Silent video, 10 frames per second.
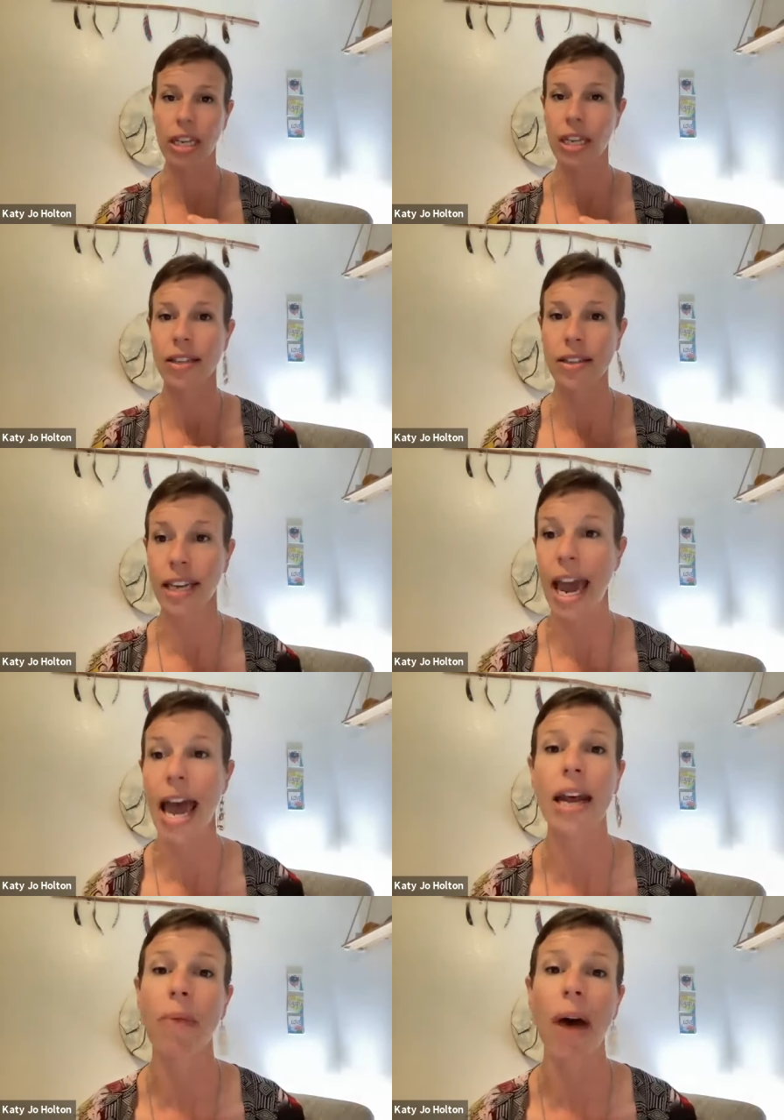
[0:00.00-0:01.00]
is
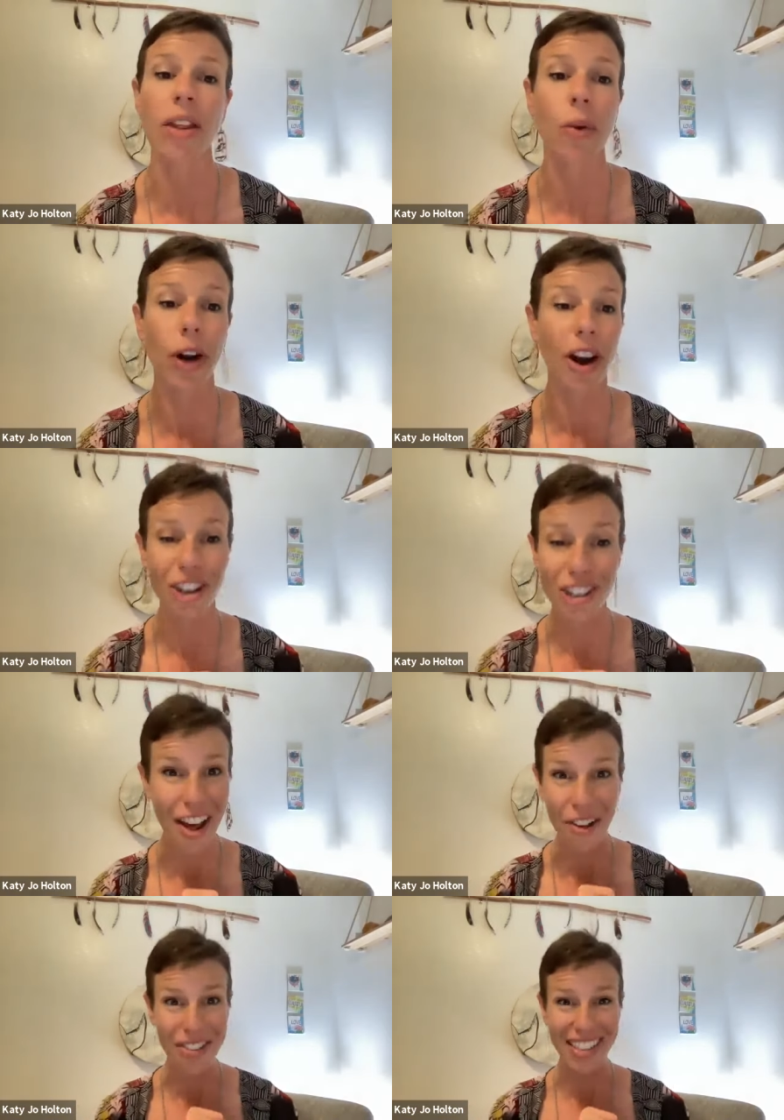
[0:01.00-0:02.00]
again embody the work
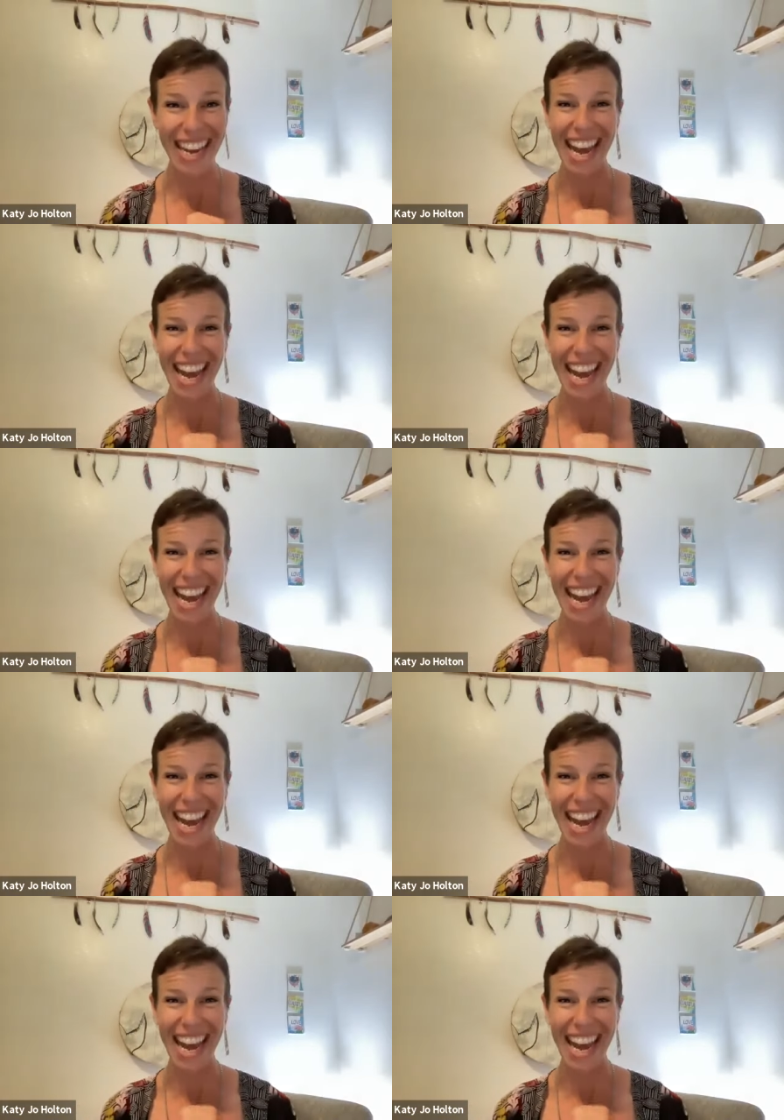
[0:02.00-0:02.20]
ourselves